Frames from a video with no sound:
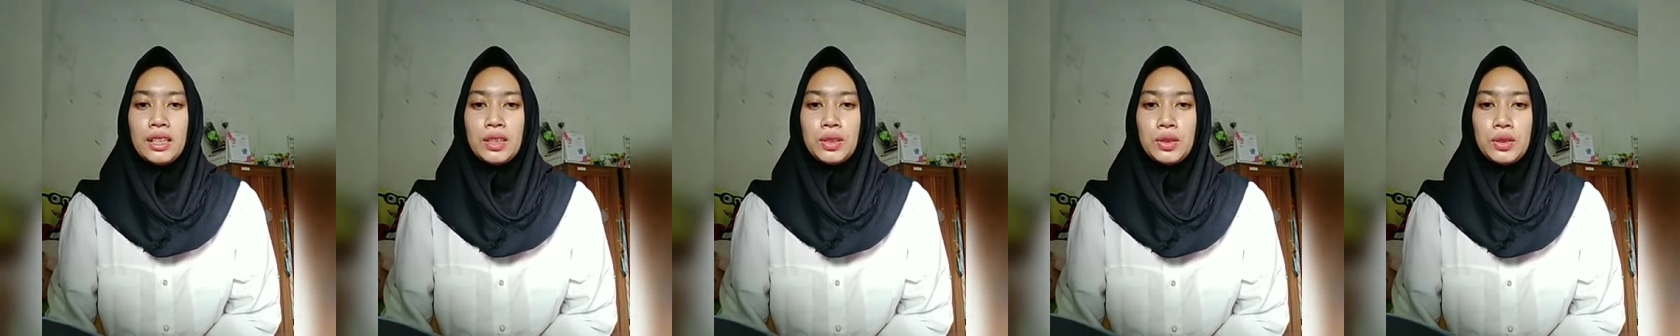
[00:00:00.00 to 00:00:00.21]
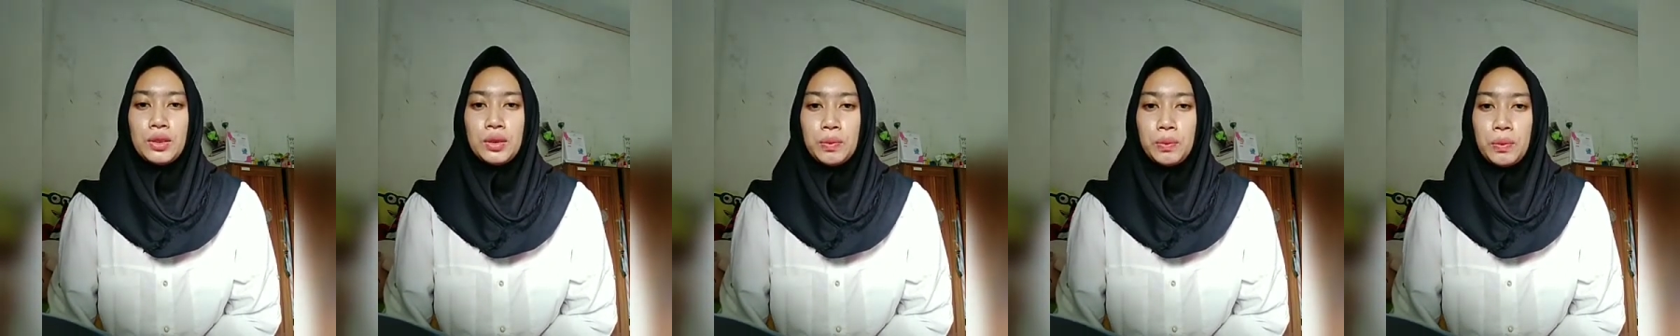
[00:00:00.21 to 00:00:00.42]

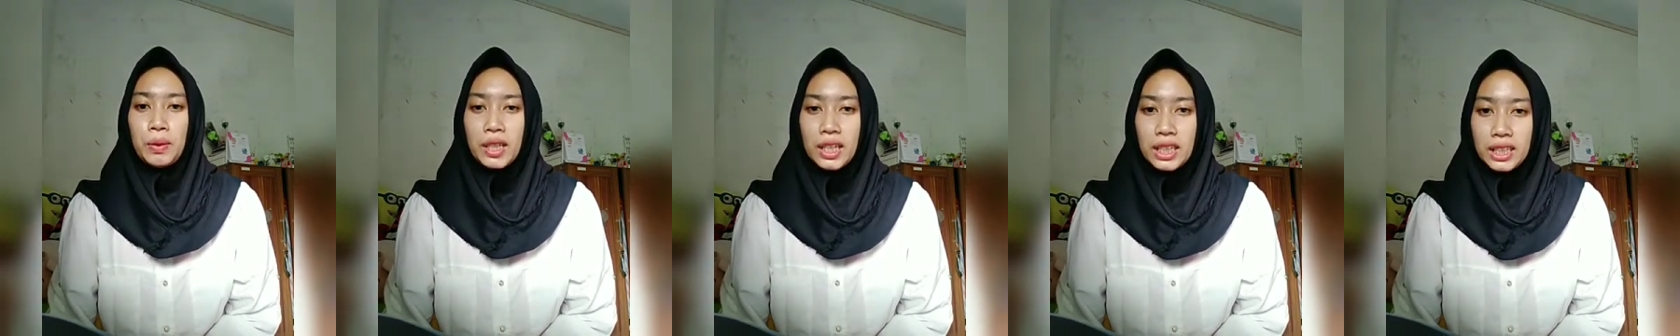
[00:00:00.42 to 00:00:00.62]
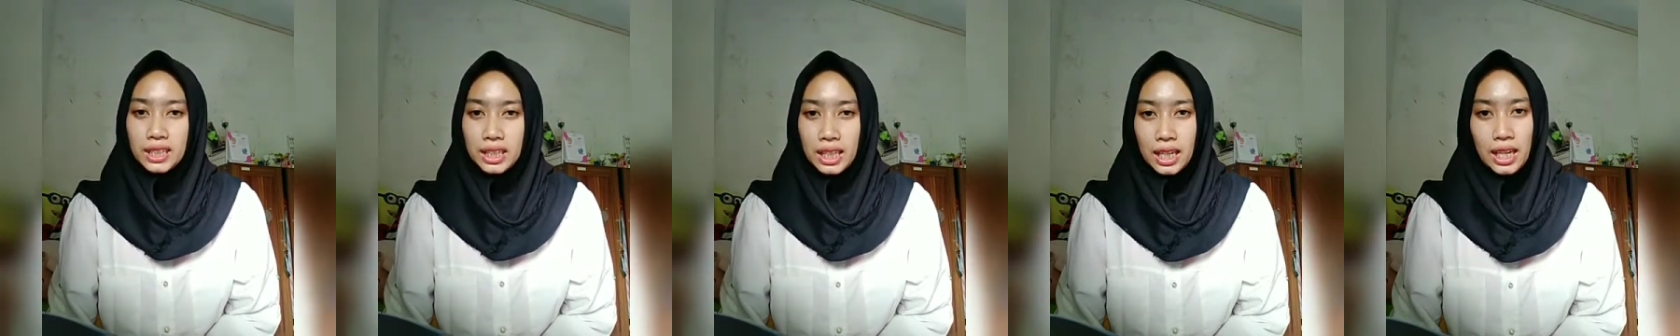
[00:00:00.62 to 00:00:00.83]
to
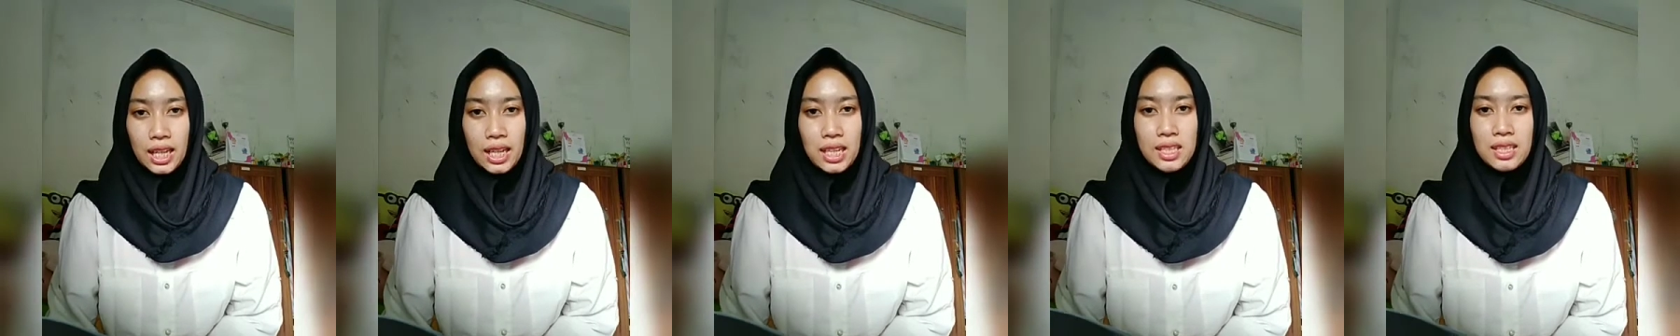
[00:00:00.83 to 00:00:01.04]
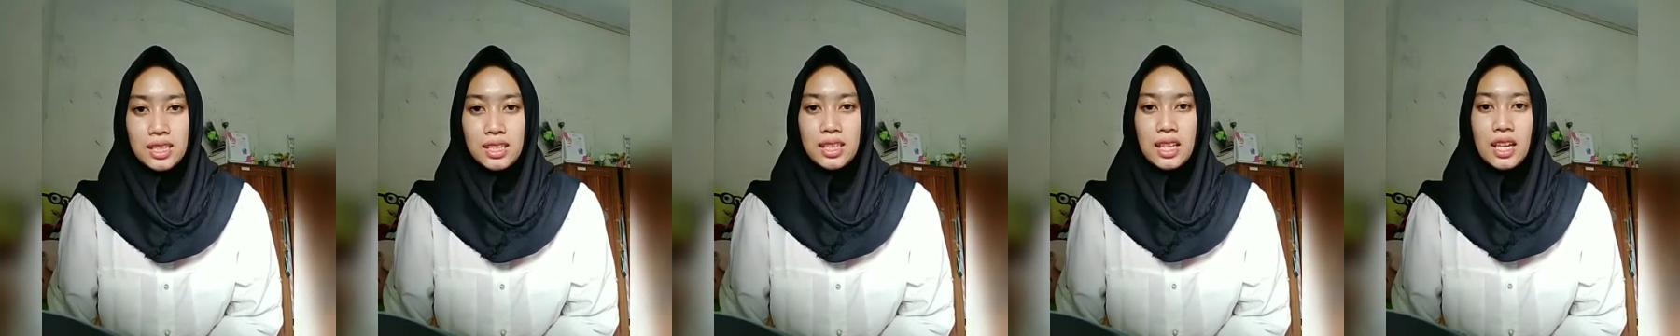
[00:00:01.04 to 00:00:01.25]

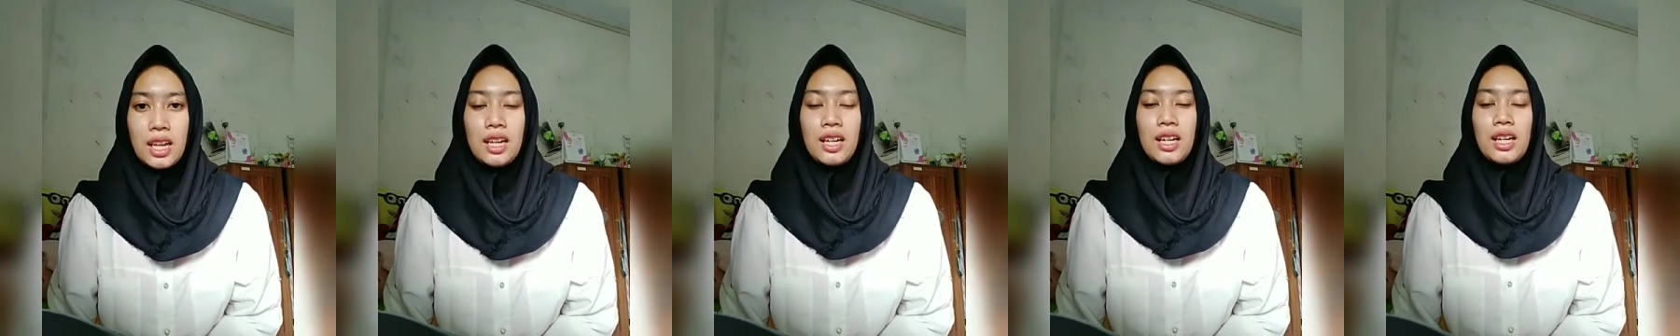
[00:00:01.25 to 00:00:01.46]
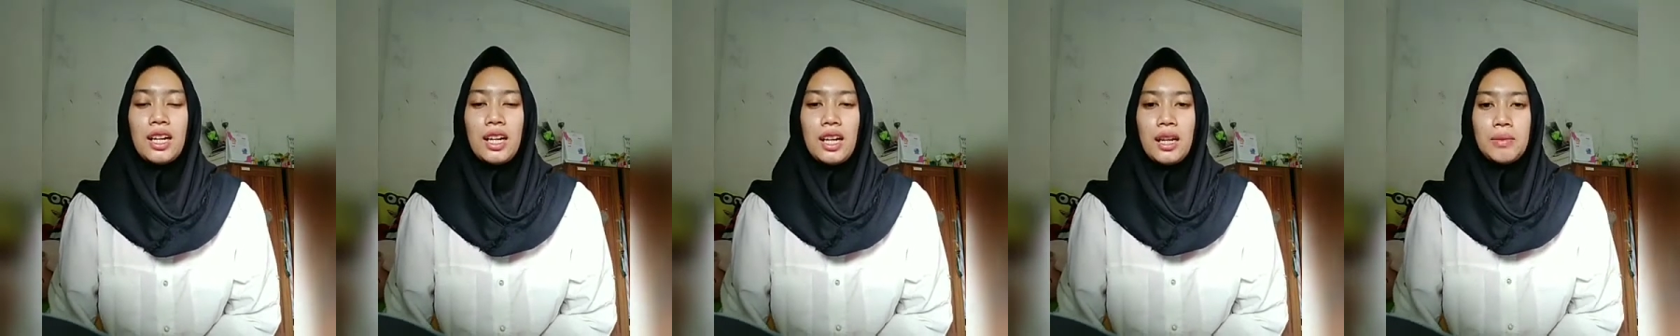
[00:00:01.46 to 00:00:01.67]
practice
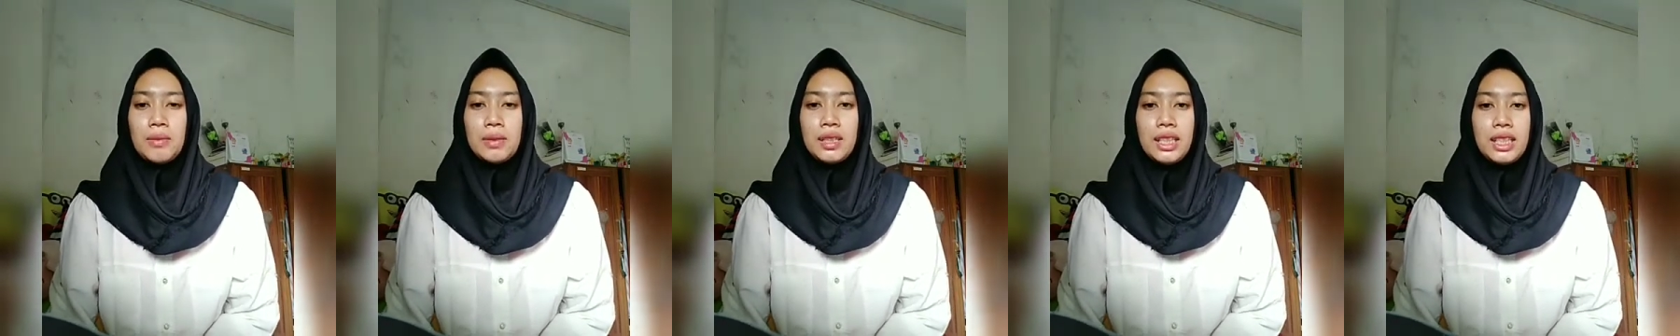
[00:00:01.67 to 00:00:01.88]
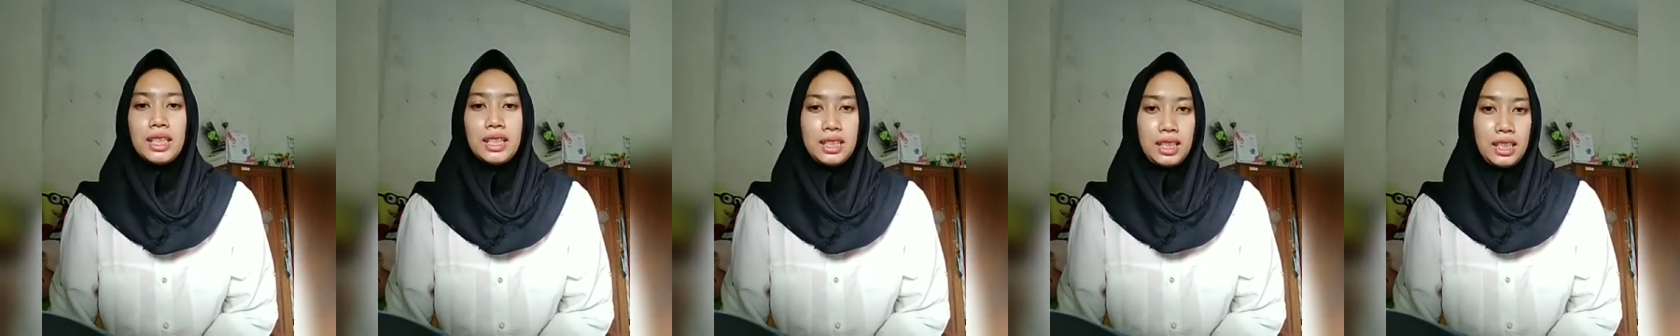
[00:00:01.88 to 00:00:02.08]
their
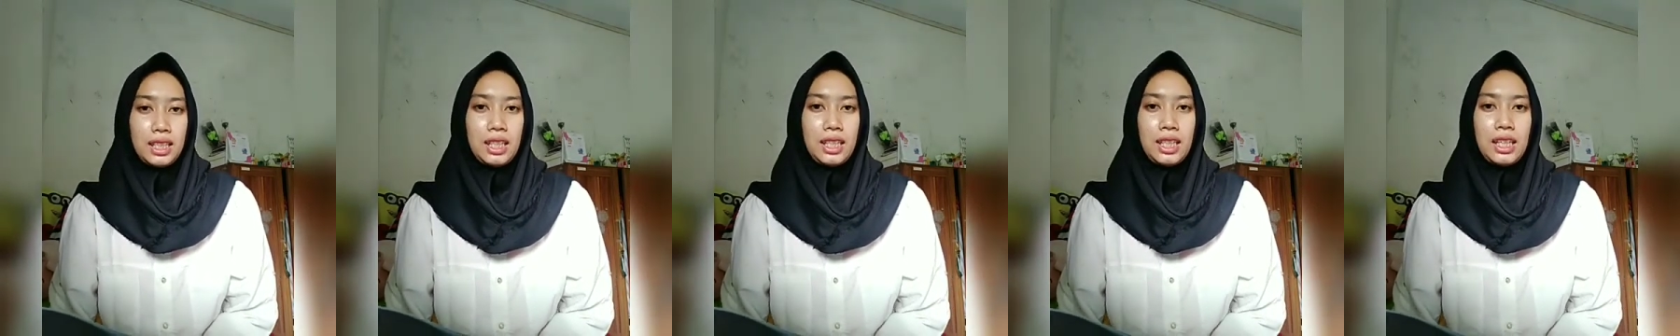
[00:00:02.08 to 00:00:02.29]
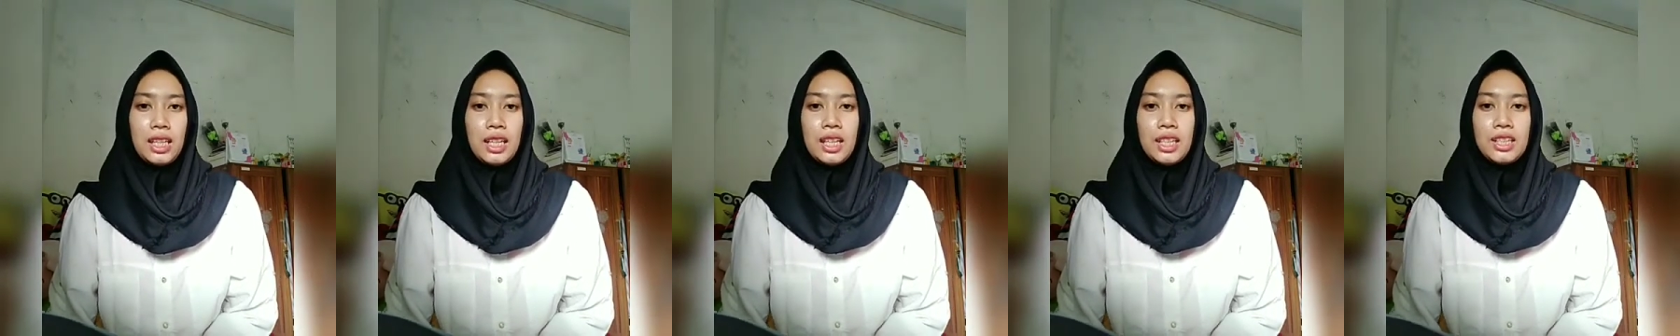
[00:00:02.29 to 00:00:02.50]
ability.